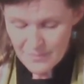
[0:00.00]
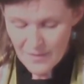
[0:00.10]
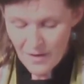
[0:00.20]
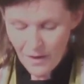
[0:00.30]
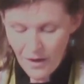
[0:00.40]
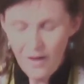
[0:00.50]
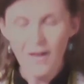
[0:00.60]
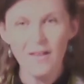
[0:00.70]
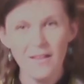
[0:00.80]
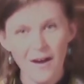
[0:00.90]

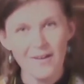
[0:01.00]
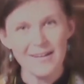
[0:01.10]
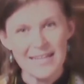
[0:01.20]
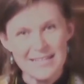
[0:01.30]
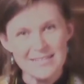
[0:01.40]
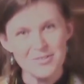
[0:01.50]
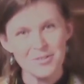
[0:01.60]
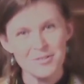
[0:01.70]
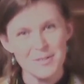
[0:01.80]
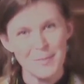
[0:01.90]
All are
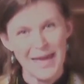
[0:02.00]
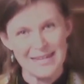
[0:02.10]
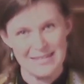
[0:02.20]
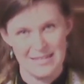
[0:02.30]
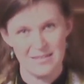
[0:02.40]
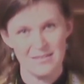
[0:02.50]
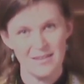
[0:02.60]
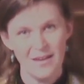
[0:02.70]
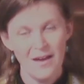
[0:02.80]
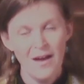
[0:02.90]
interdependent.
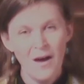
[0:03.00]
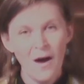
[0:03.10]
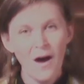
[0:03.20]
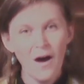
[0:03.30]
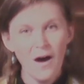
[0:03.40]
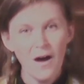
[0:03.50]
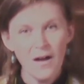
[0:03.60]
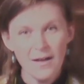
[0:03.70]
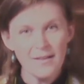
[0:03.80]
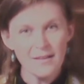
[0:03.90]

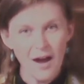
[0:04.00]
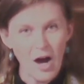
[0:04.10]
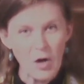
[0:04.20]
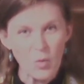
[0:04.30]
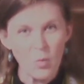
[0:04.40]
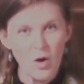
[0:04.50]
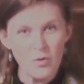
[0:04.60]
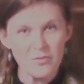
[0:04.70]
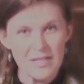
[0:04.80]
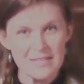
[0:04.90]
All are
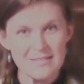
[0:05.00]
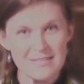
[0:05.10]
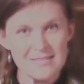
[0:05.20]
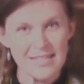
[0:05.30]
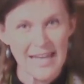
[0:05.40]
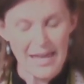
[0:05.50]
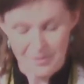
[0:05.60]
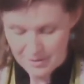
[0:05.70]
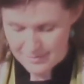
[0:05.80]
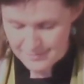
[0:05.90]
woven
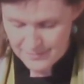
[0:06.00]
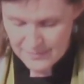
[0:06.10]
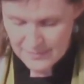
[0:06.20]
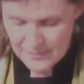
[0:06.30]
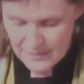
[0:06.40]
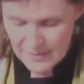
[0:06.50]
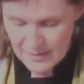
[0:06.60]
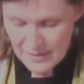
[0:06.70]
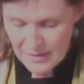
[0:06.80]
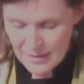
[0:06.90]
together.
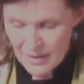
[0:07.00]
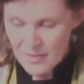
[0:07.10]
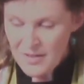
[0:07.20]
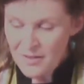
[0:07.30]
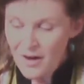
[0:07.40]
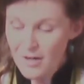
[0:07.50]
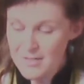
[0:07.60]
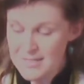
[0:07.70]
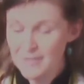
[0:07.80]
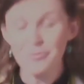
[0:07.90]
There are
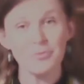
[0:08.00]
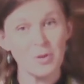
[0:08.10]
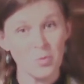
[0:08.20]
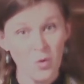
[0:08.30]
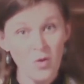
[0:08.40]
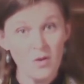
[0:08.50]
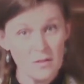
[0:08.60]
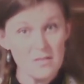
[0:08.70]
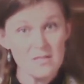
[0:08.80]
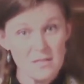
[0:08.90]
different
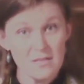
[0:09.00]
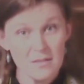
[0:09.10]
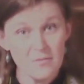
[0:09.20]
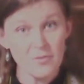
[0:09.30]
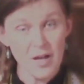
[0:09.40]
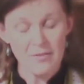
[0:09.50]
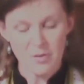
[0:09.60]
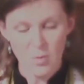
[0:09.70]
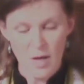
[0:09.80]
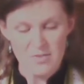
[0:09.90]
roles for
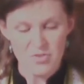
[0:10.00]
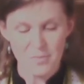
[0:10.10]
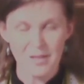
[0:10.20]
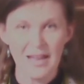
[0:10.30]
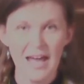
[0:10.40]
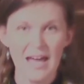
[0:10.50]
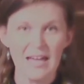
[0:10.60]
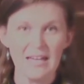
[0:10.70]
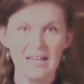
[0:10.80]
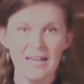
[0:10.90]
everyone to
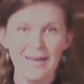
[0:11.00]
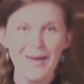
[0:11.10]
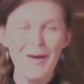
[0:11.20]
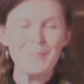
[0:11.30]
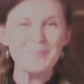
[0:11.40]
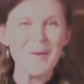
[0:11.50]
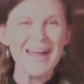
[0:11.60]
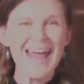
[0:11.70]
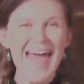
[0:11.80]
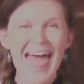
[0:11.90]
play,
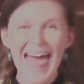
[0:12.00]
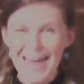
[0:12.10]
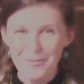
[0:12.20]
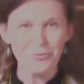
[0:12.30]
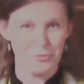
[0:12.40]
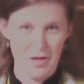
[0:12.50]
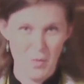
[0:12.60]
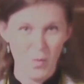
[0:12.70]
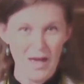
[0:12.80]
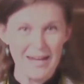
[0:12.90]
but everyone,